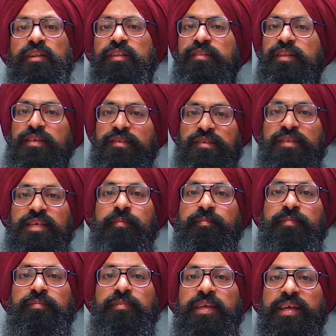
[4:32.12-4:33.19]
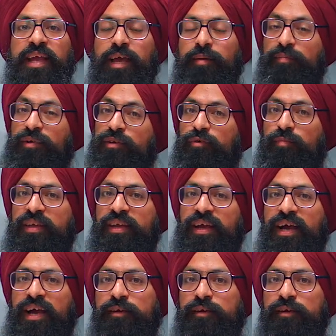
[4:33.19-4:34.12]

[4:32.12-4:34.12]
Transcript: This same thing happened to me.